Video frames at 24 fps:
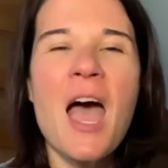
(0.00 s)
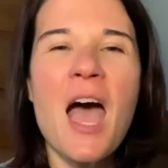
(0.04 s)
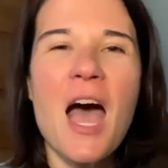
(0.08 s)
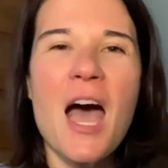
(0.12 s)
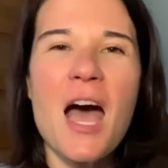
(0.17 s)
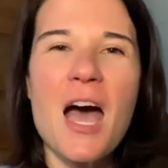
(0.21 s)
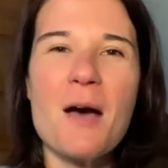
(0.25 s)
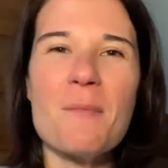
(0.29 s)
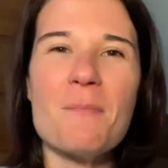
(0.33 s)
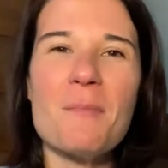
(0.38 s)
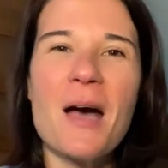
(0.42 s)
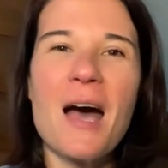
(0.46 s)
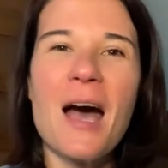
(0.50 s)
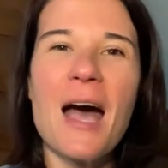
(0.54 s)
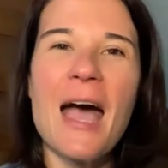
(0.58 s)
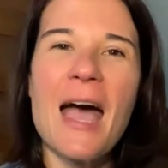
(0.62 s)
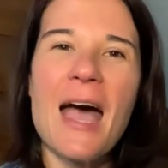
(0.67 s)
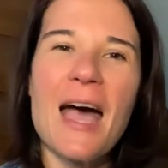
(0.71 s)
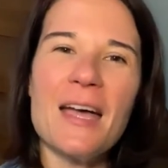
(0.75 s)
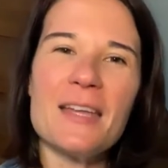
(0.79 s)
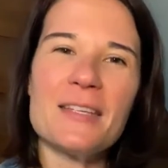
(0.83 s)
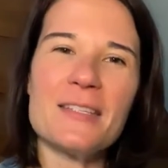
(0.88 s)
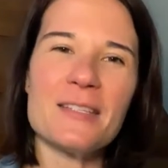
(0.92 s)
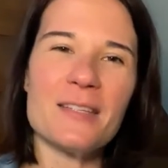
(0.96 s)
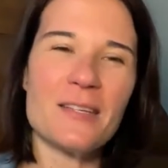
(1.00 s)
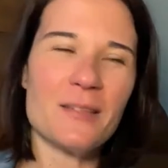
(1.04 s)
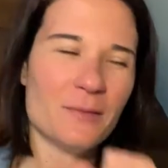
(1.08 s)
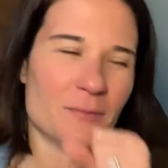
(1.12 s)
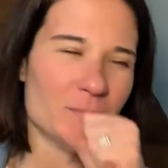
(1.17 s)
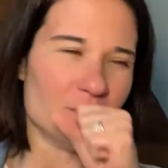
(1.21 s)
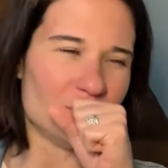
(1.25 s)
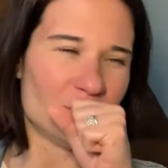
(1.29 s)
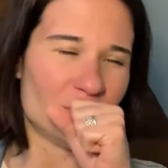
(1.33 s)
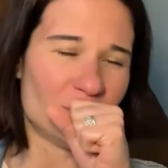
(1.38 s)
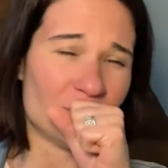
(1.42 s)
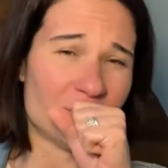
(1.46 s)
At
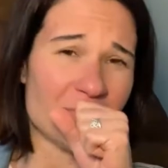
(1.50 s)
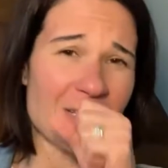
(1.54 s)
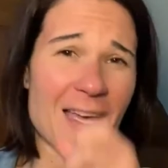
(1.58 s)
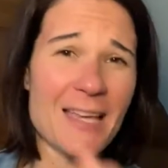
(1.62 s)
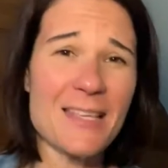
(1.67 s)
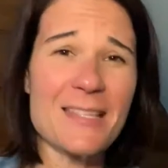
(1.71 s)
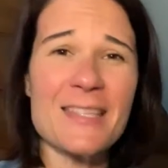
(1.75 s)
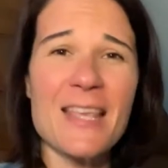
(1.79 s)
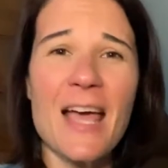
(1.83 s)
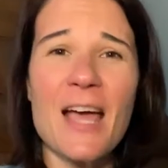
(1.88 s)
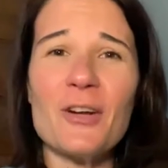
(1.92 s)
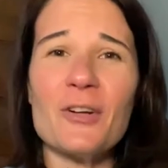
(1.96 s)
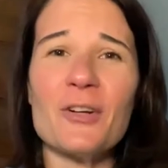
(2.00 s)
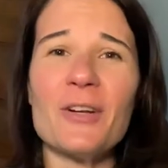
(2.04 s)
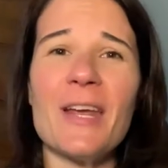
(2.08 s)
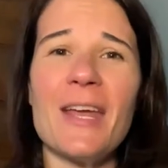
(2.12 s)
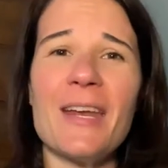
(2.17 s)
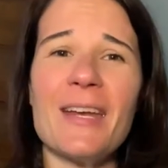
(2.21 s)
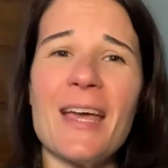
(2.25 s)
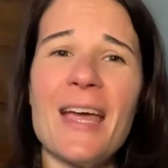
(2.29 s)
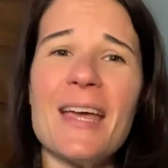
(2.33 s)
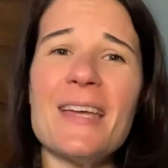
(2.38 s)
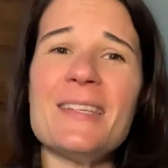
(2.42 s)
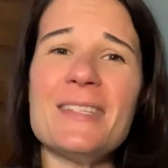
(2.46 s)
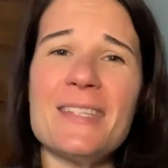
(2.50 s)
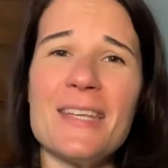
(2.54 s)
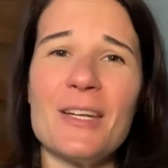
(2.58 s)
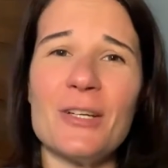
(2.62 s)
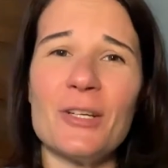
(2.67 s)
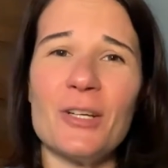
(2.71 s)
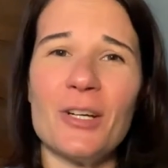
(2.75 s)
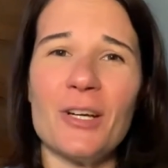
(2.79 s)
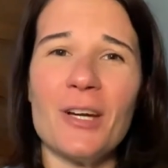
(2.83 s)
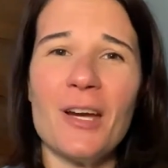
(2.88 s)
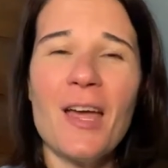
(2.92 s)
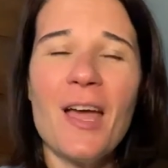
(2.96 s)
Saturday night
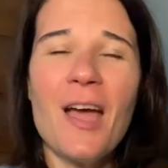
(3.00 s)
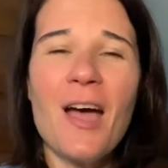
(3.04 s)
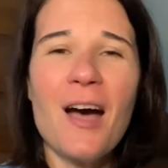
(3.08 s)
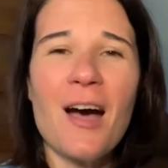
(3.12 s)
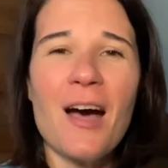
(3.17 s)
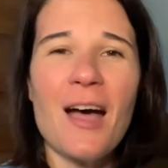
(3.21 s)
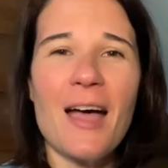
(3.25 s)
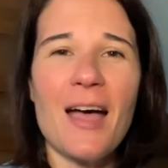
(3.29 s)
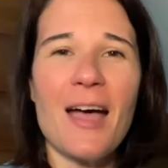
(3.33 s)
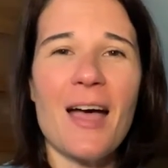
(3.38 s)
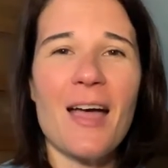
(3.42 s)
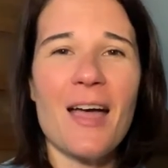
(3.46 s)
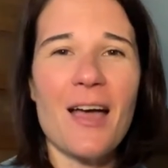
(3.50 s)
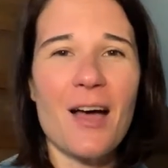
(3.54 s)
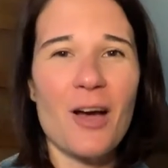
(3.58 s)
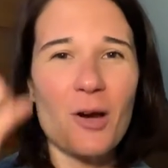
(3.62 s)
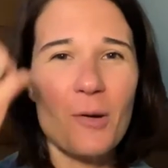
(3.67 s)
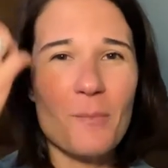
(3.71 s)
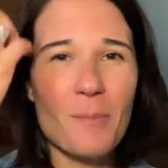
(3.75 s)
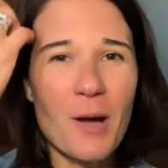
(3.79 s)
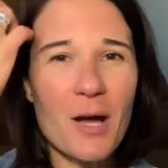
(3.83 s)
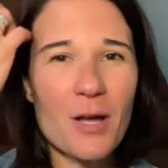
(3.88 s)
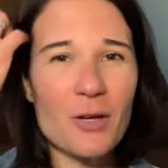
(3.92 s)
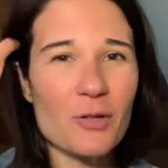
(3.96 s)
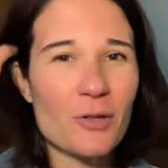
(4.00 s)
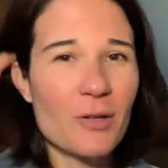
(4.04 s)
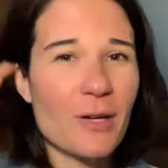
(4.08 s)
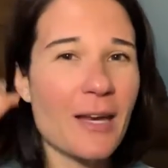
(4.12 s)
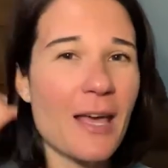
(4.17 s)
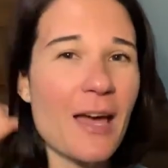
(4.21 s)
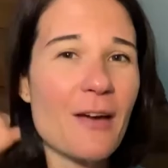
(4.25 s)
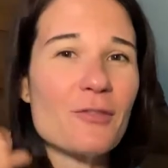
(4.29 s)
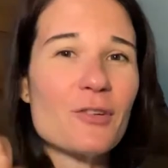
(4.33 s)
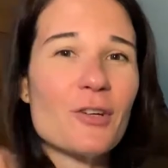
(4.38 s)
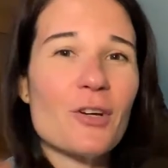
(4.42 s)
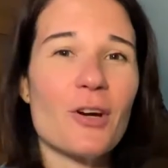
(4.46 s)
dinner, our Ponder In
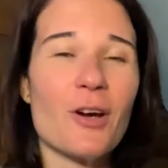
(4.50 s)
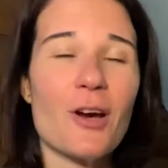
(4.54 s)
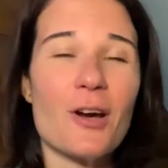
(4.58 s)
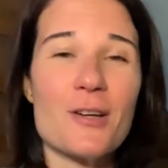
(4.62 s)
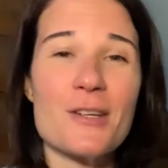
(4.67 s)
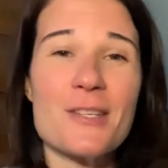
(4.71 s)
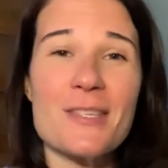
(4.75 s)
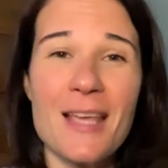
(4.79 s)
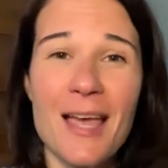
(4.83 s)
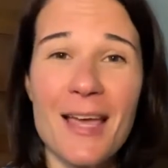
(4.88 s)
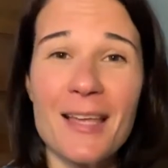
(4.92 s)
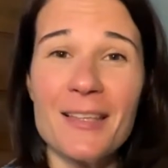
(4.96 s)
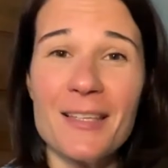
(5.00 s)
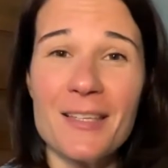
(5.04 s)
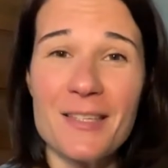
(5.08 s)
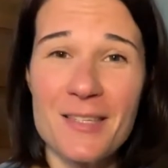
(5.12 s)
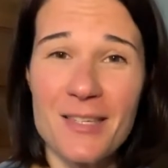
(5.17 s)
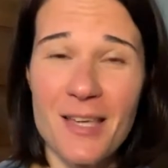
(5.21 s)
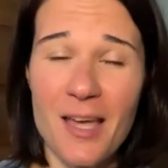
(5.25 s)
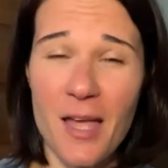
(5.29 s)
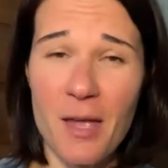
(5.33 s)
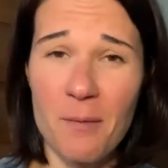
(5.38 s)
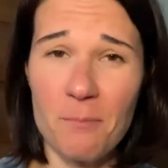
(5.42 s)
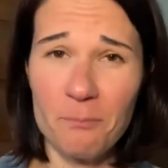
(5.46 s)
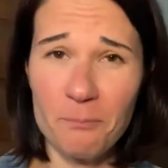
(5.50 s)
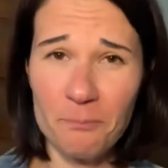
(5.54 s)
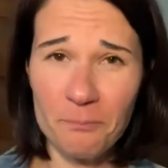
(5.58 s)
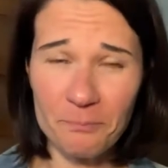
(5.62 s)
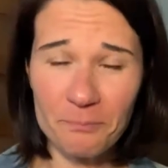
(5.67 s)
after our silent time,